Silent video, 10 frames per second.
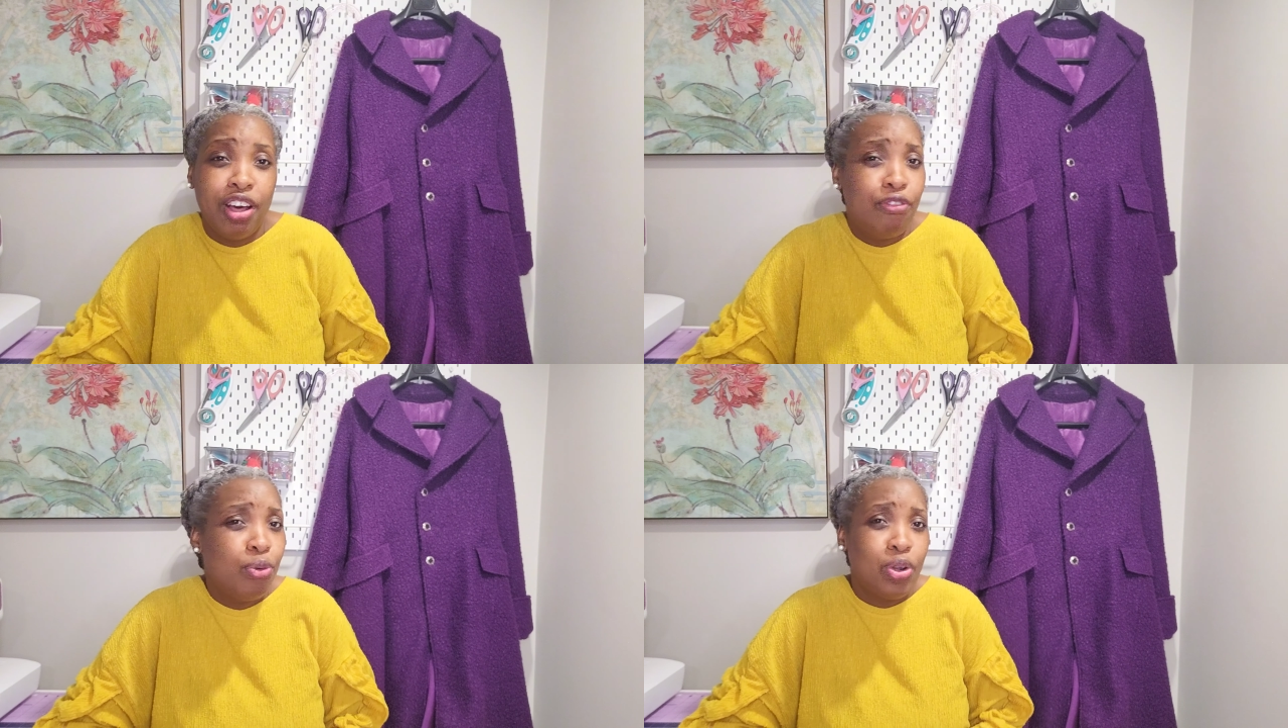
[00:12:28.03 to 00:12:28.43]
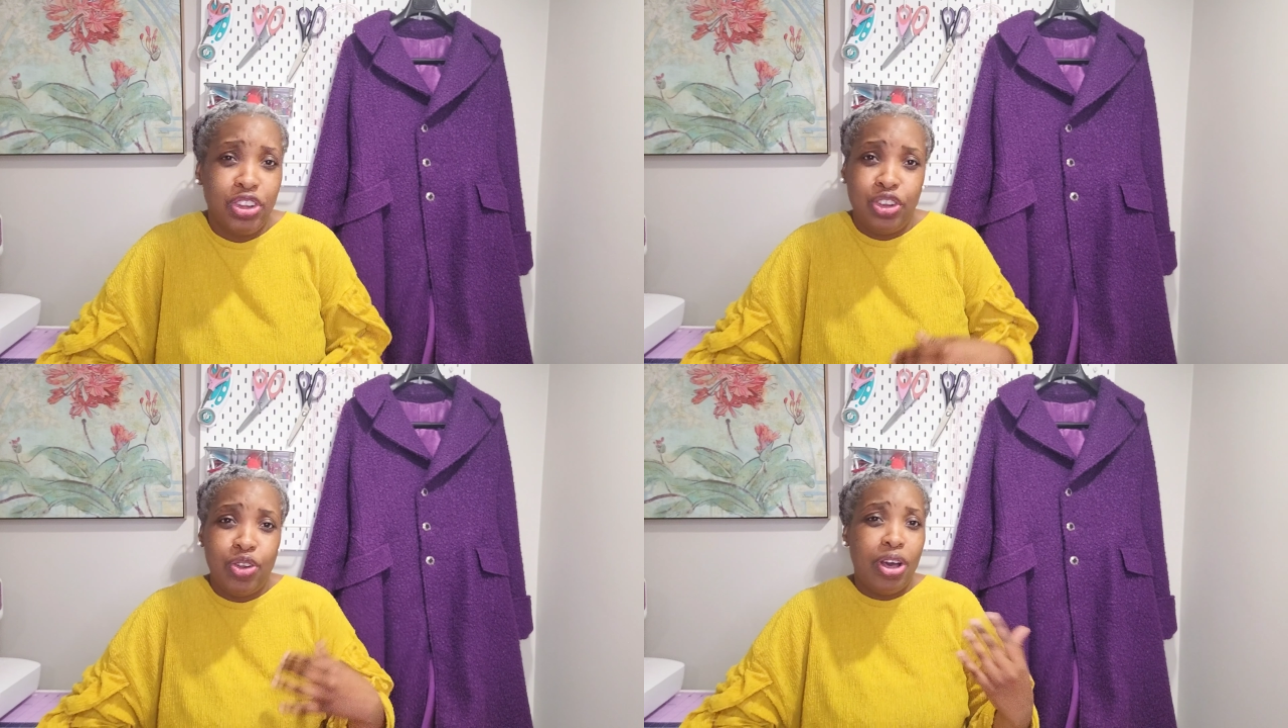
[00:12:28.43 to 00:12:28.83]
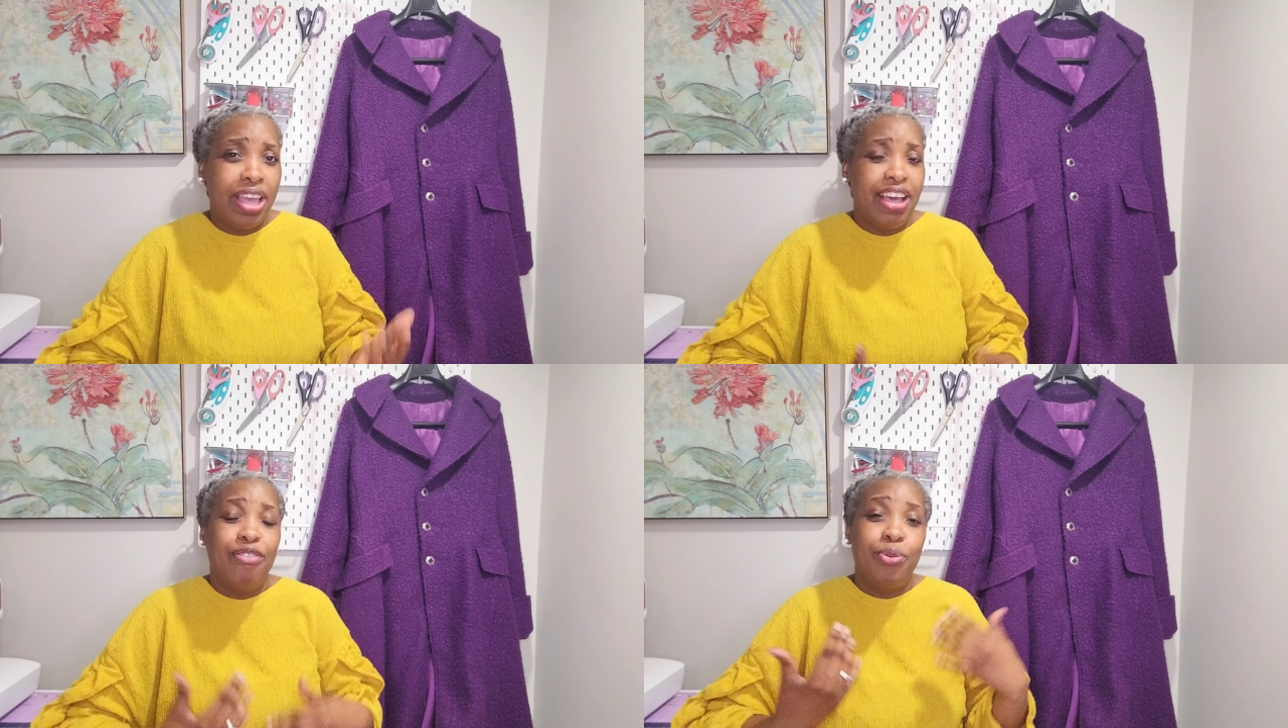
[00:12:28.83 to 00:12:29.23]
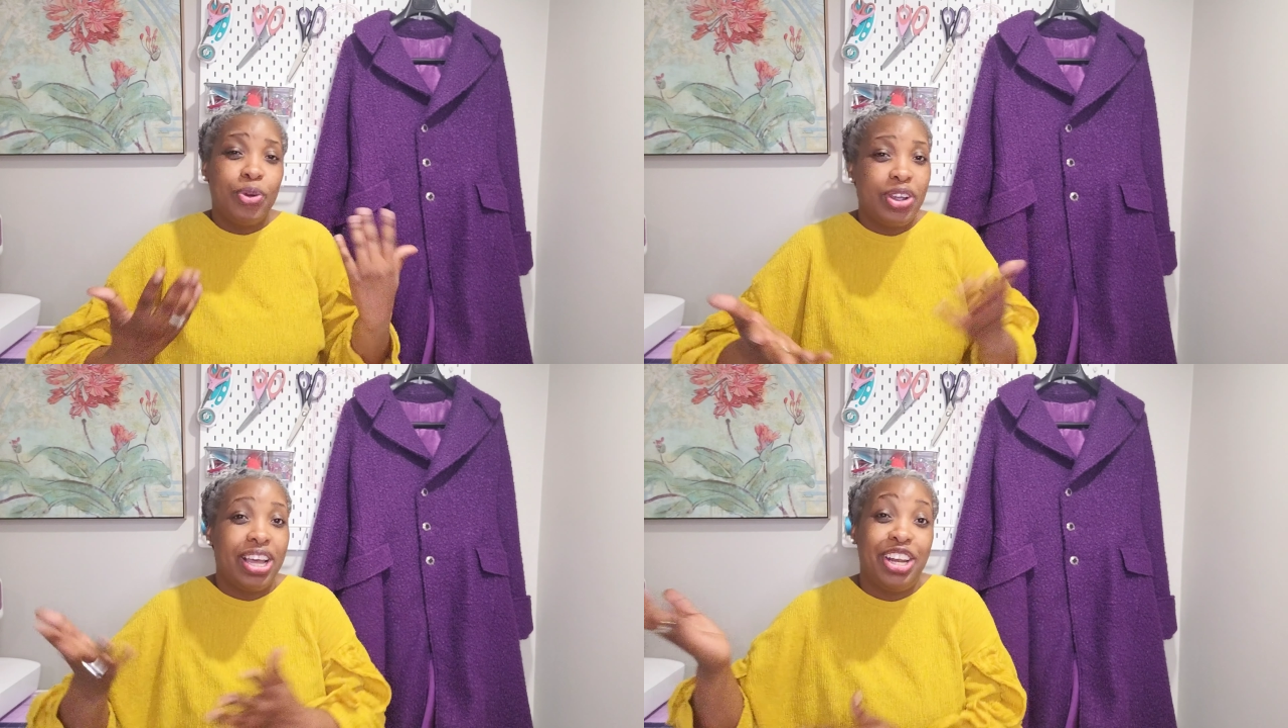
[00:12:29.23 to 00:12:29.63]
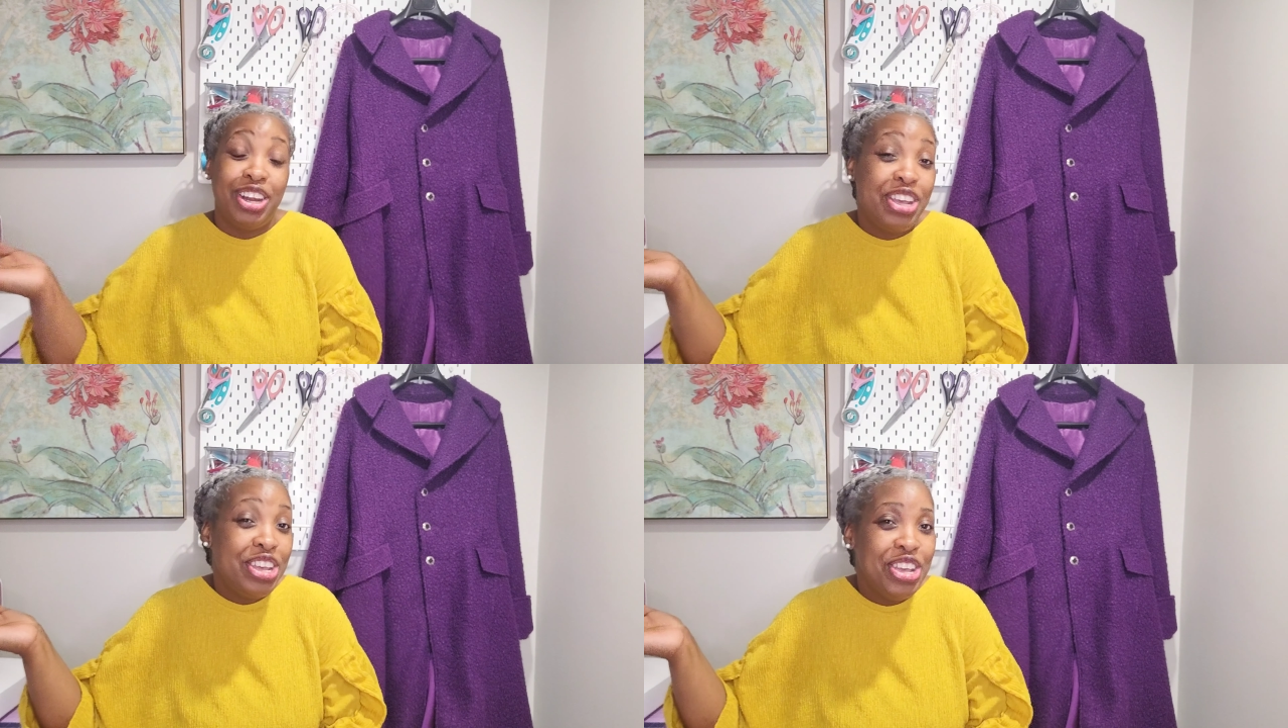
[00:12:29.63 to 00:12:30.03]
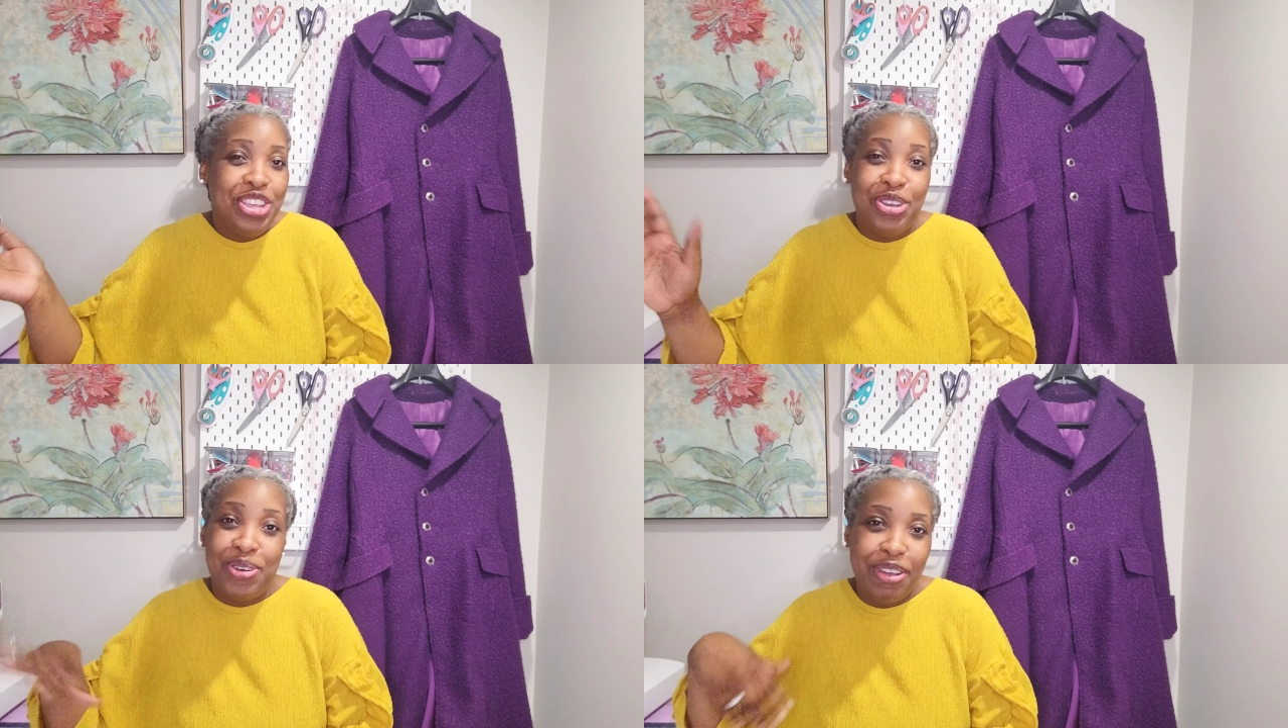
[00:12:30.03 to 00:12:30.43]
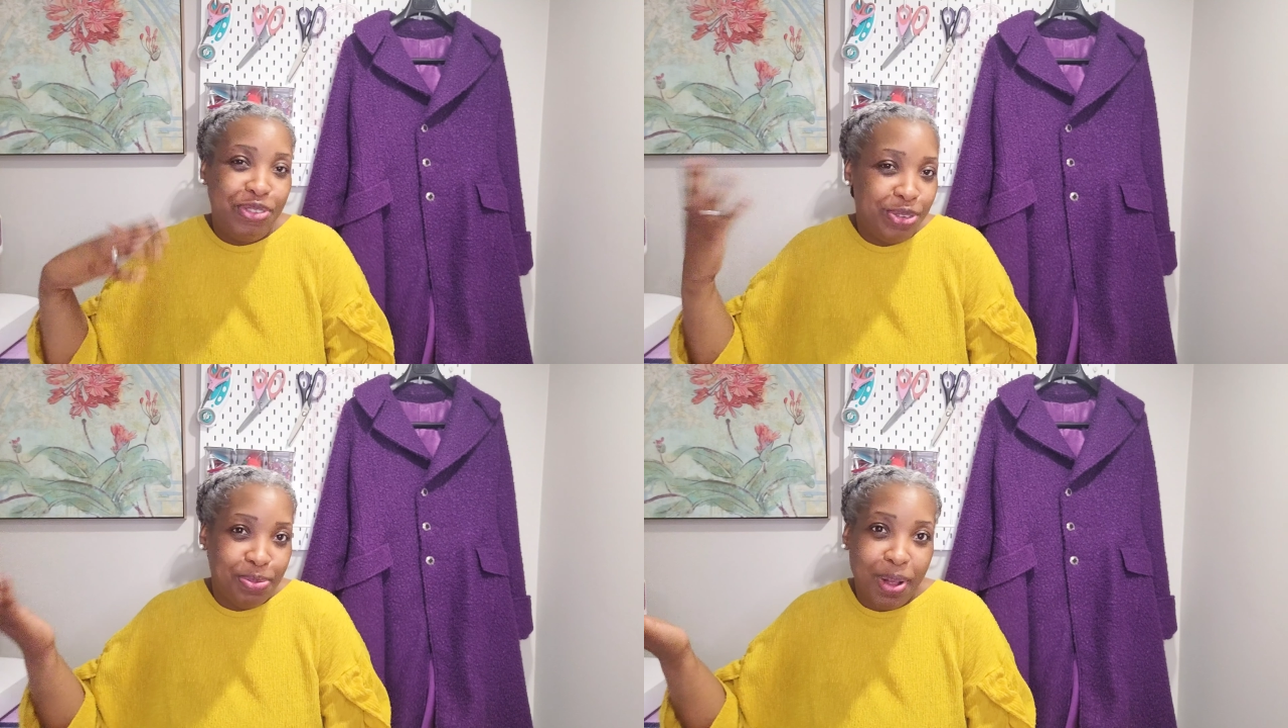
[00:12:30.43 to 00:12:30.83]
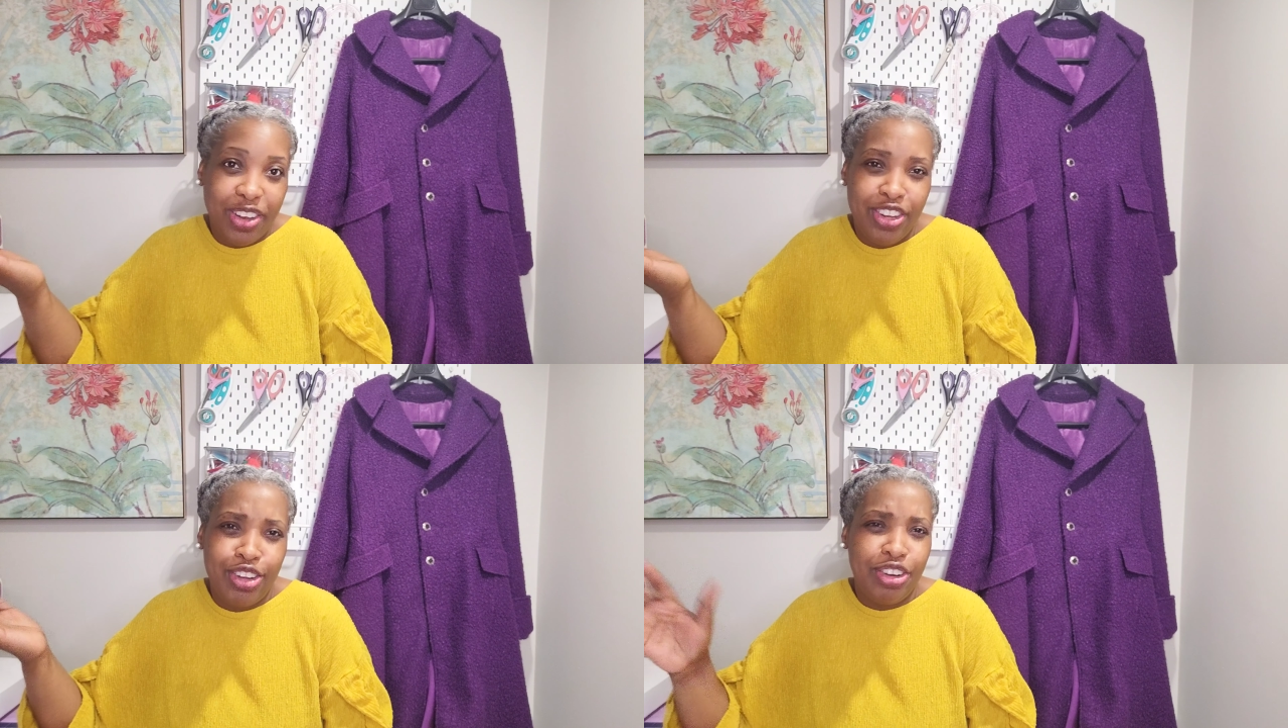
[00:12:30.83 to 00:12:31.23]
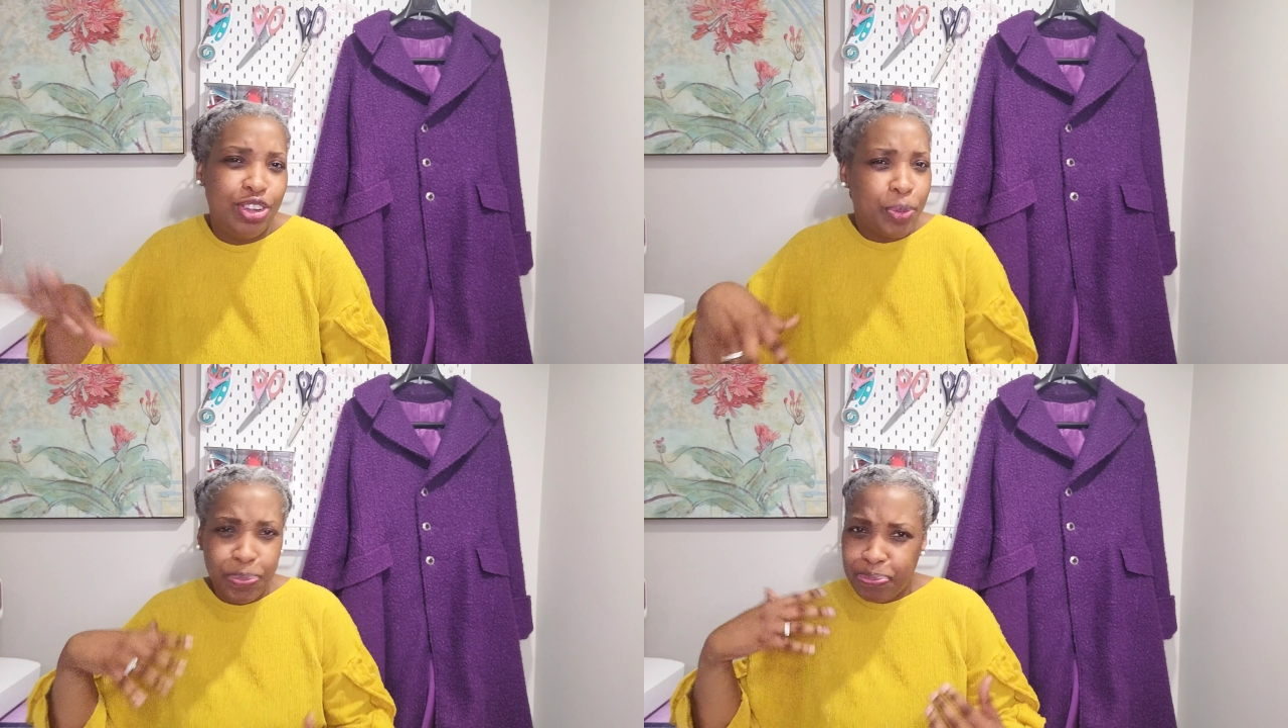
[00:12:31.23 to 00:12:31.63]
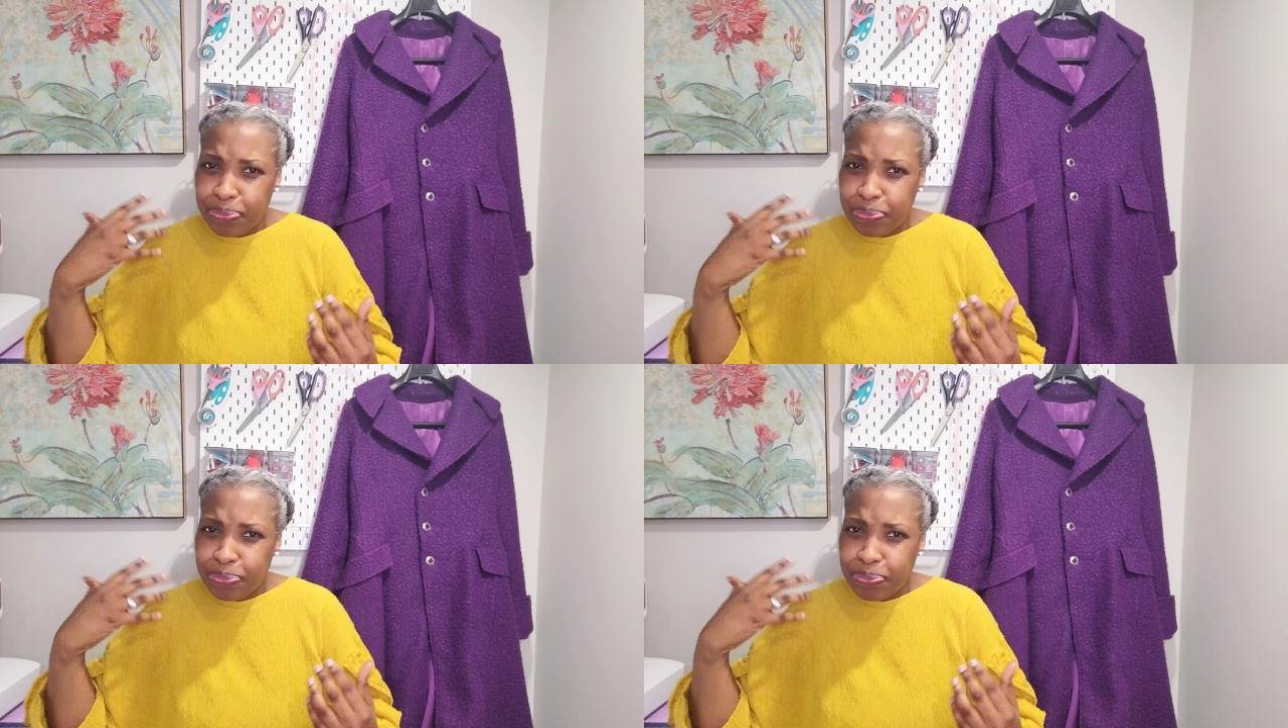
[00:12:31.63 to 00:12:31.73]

Of course, I have work, and I have 2 small children, so